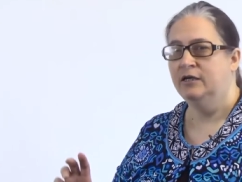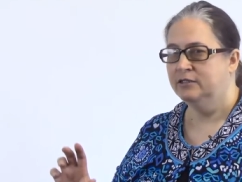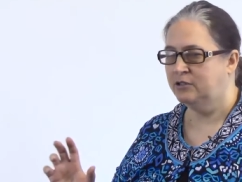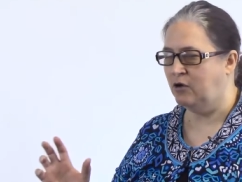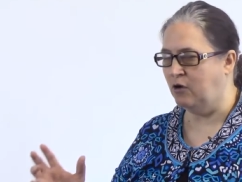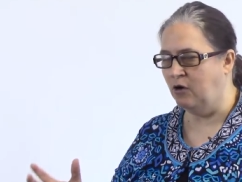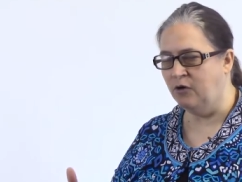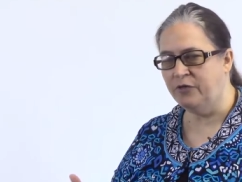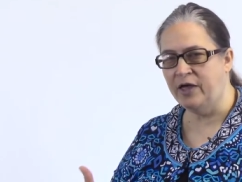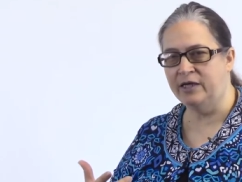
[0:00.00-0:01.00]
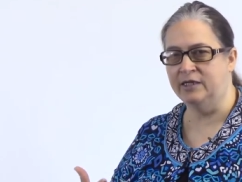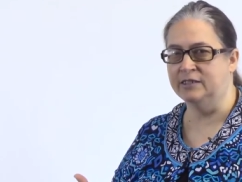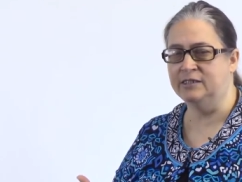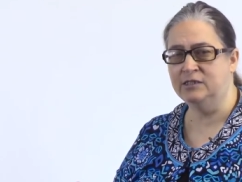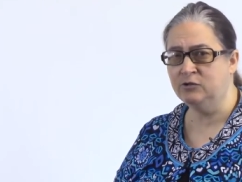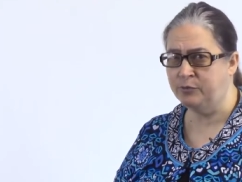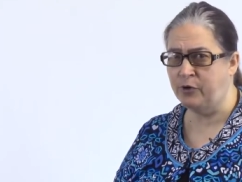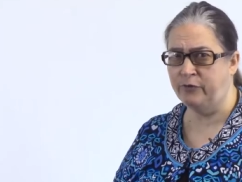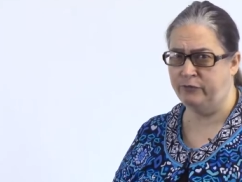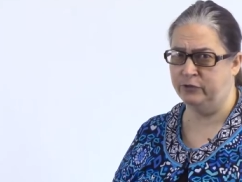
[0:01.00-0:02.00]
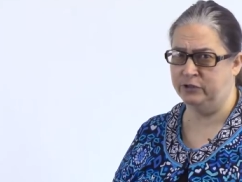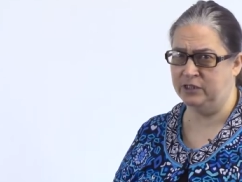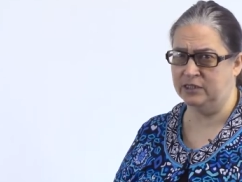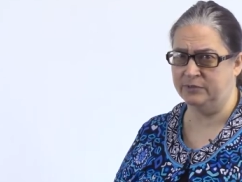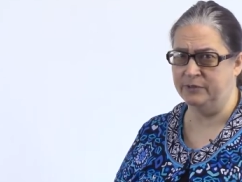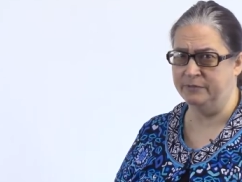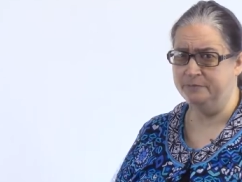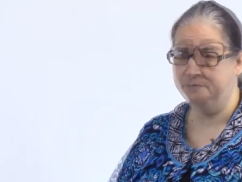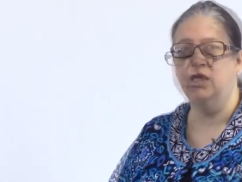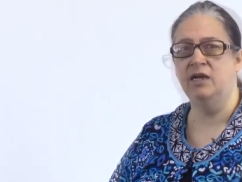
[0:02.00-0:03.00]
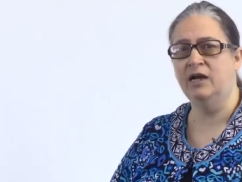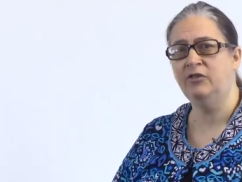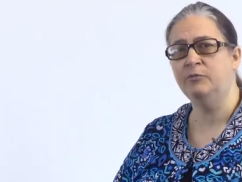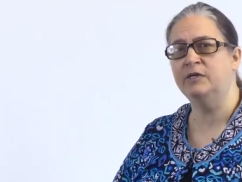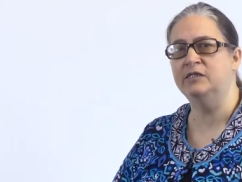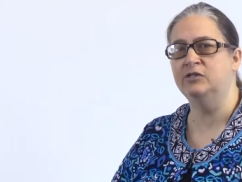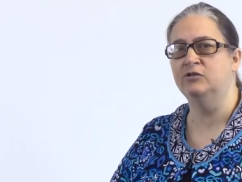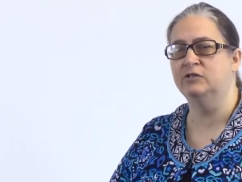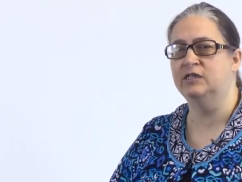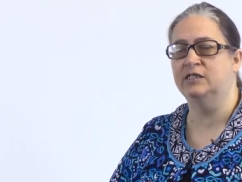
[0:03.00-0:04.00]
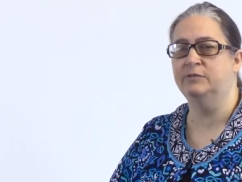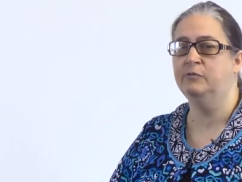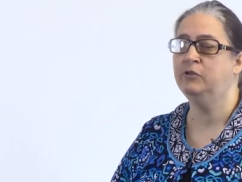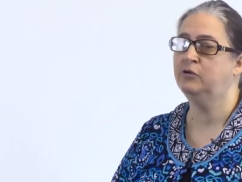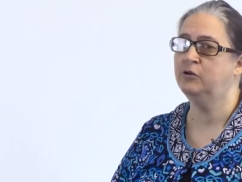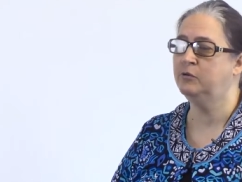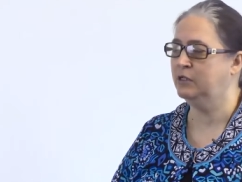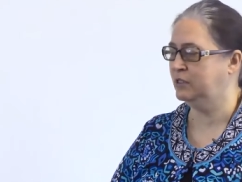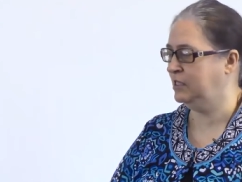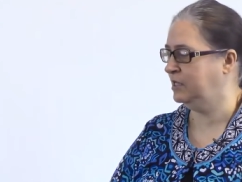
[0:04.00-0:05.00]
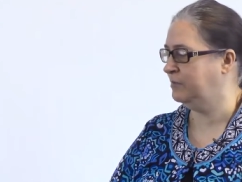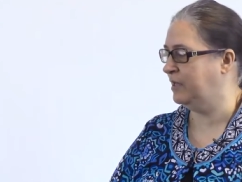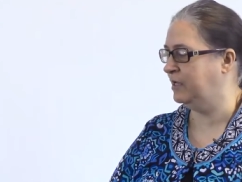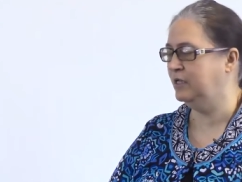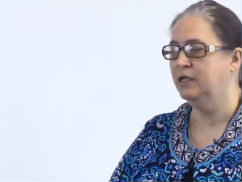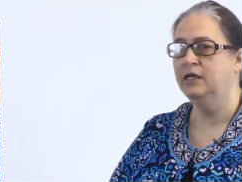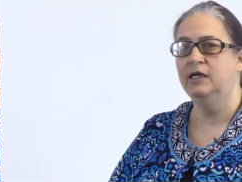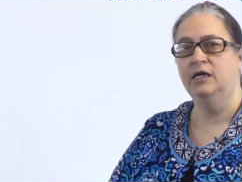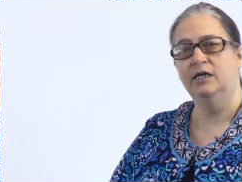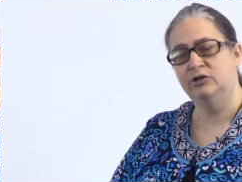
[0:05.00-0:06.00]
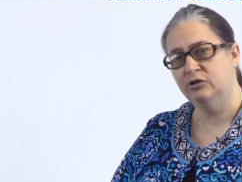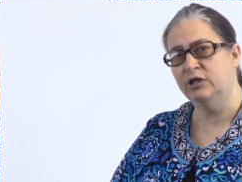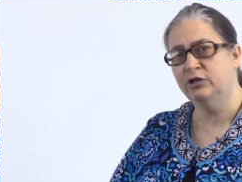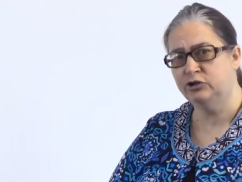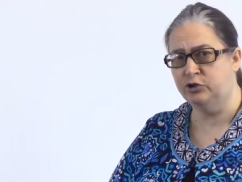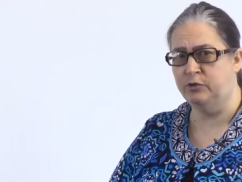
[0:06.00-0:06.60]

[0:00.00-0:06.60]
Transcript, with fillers: So all that is still part of your assessment. And another piece of your assessment, whether or not you really think about it, is your literature